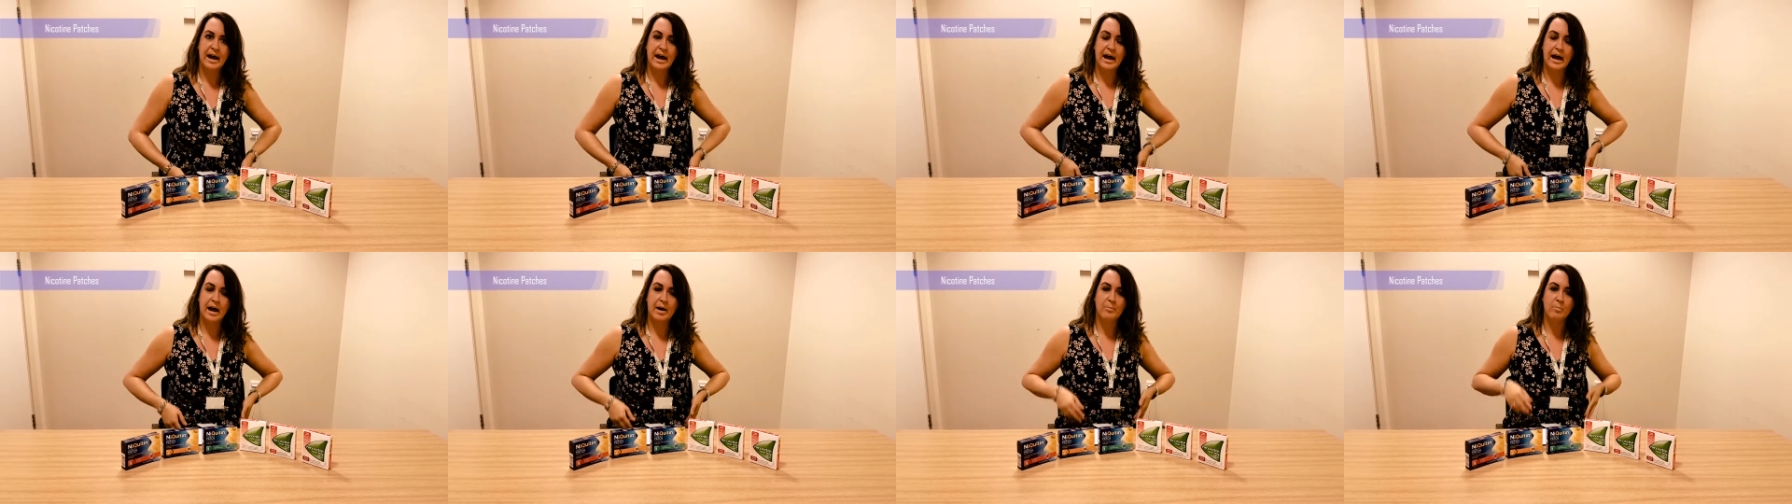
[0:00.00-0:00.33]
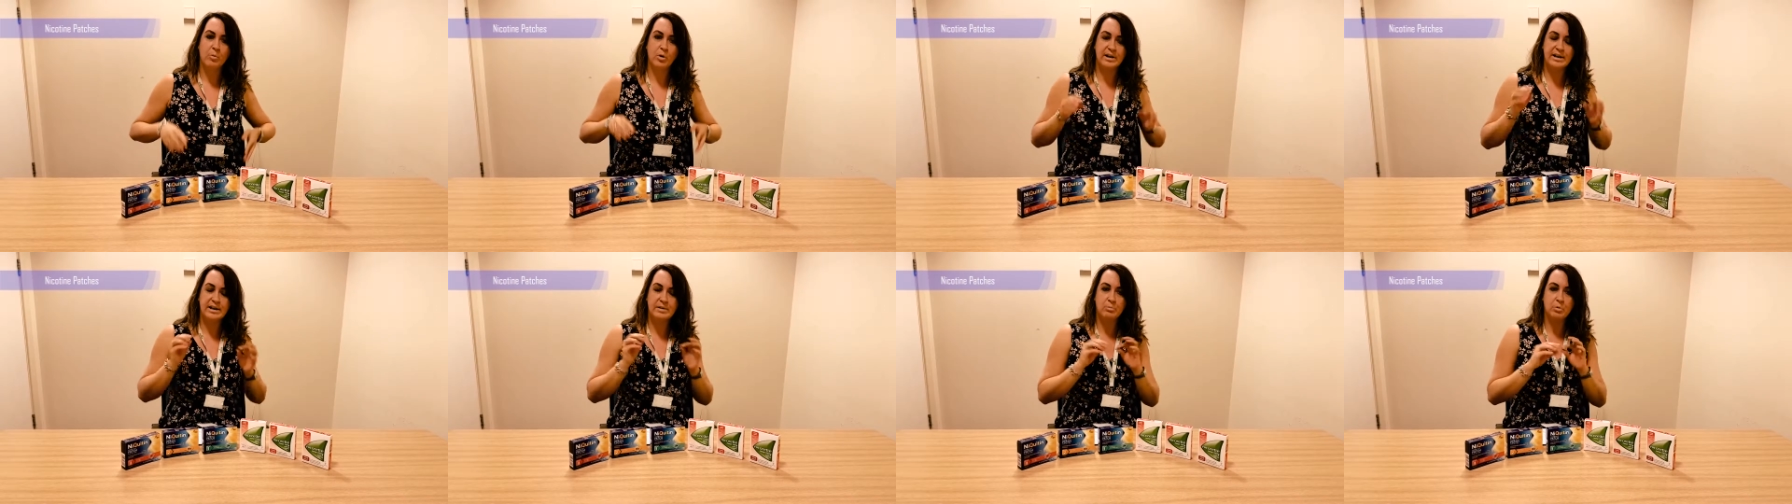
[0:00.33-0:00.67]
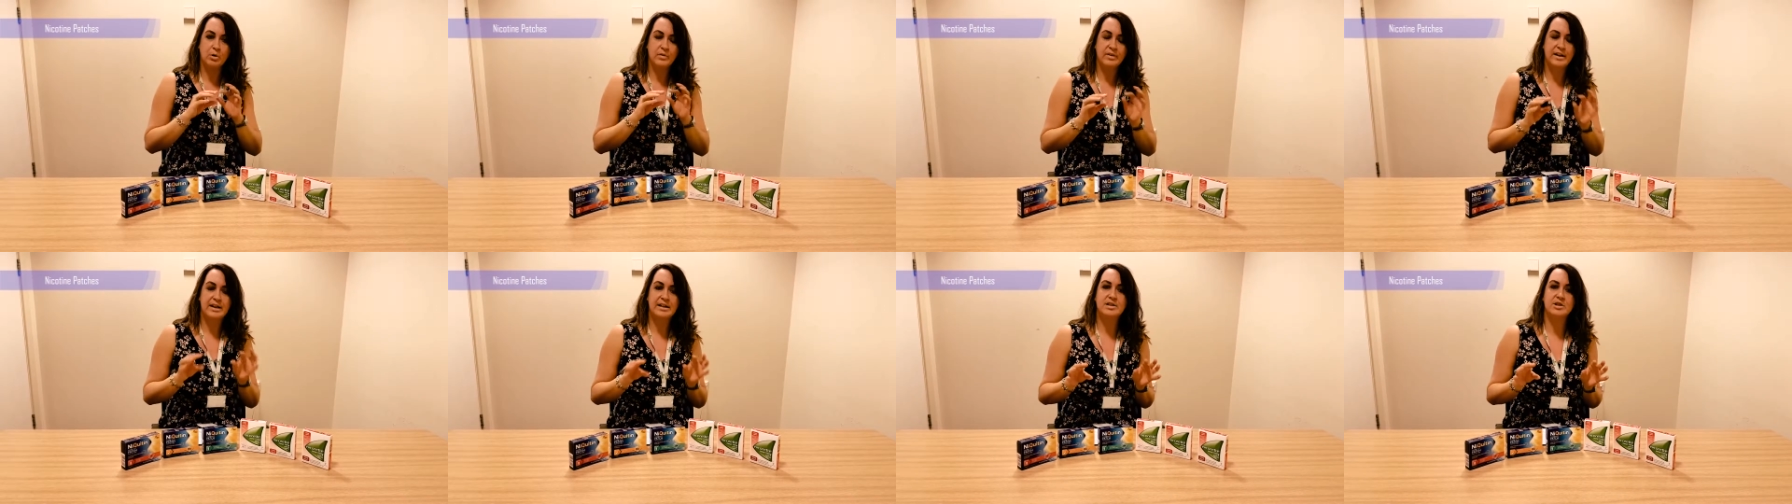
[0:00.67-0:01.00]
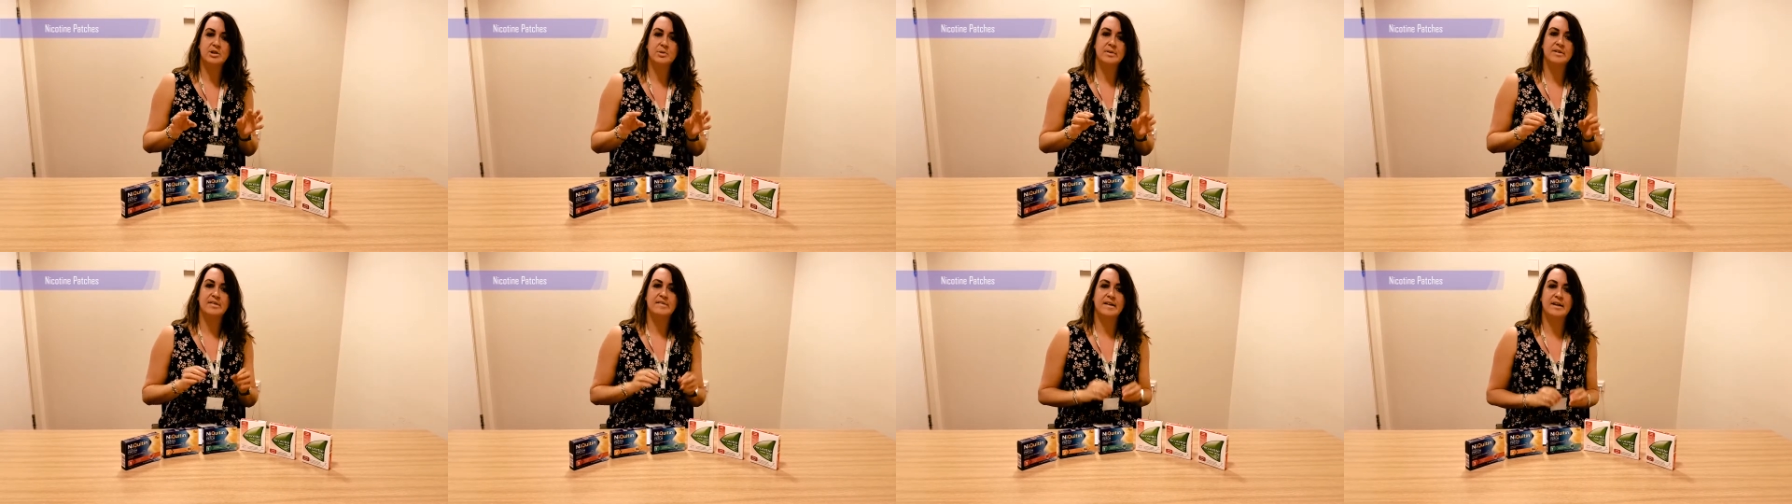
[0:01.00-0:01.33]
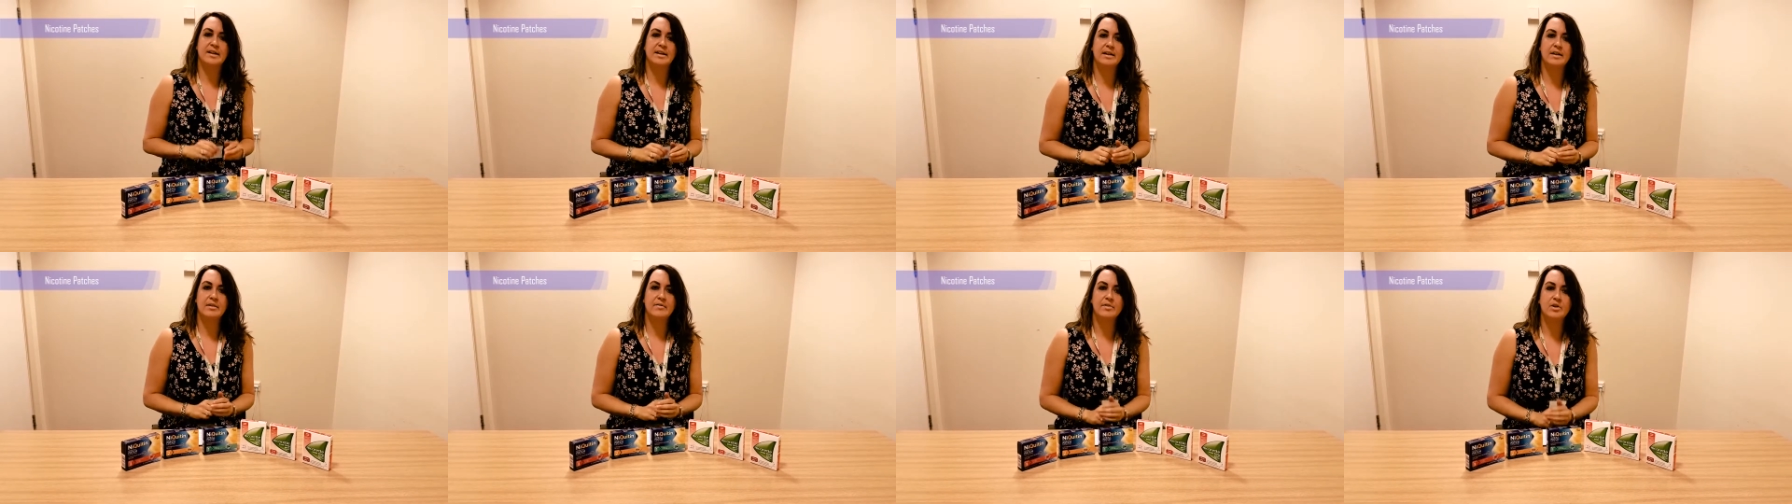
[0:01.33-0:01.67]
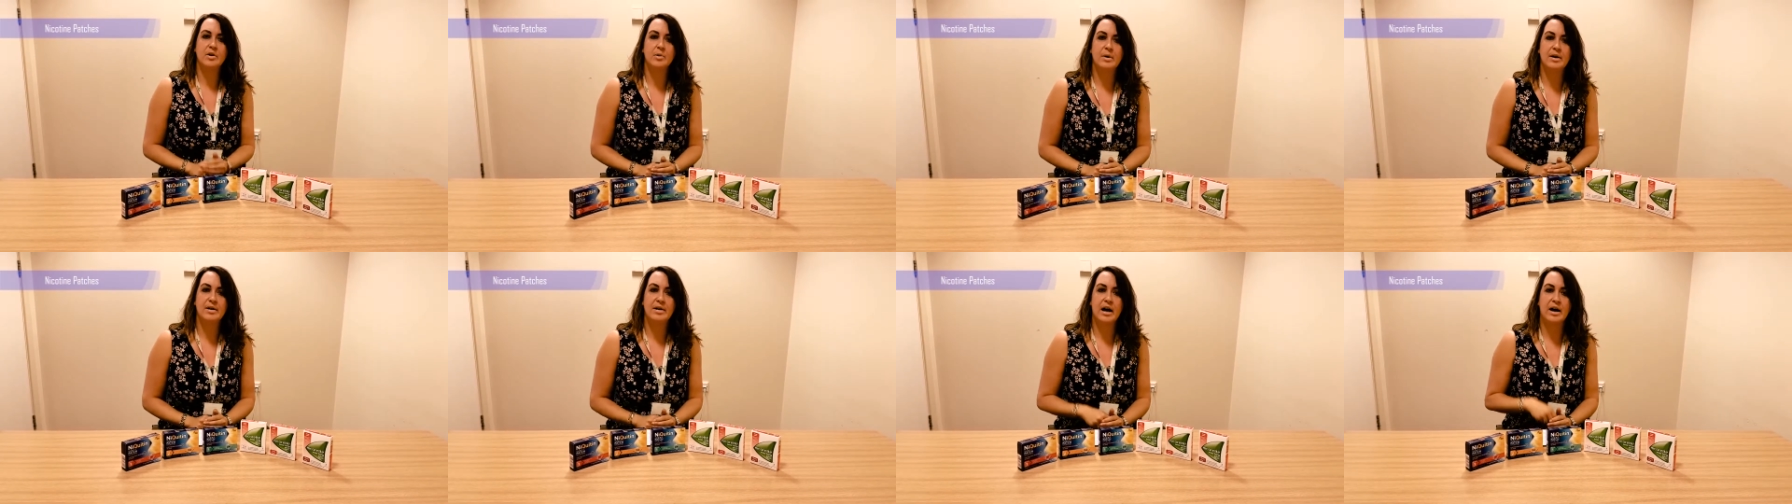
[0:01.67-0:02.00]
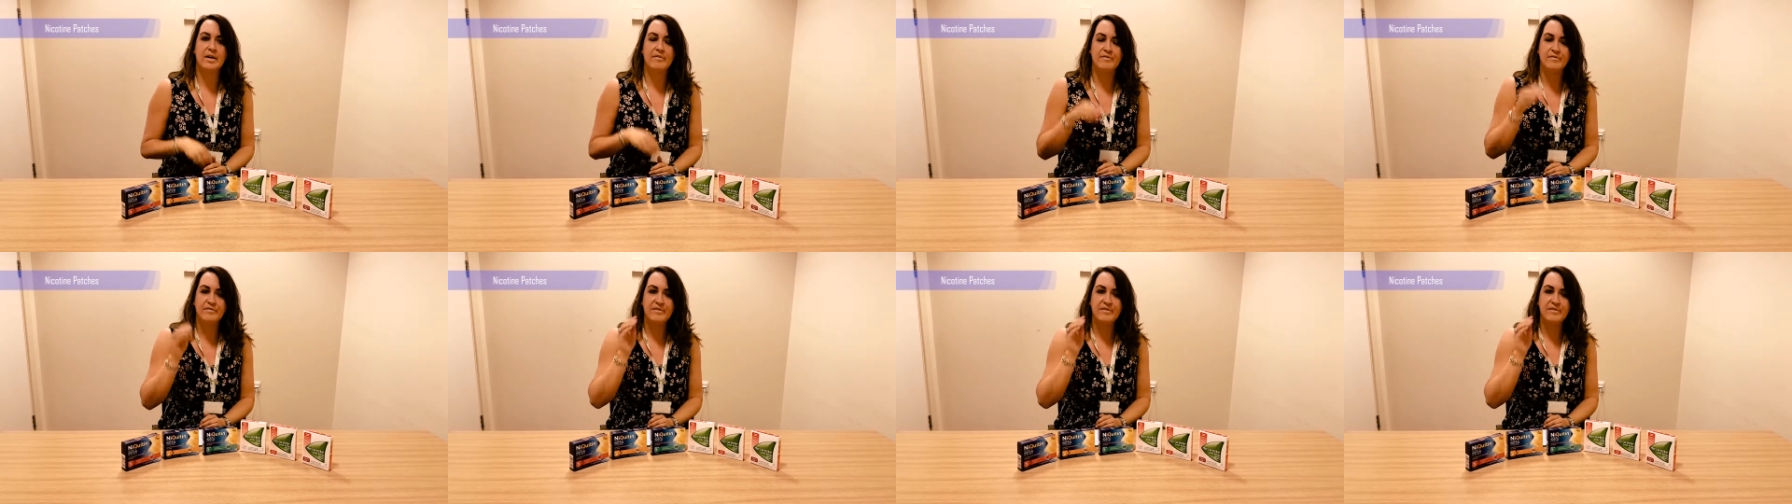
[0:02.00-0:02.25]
And what they do is they give you a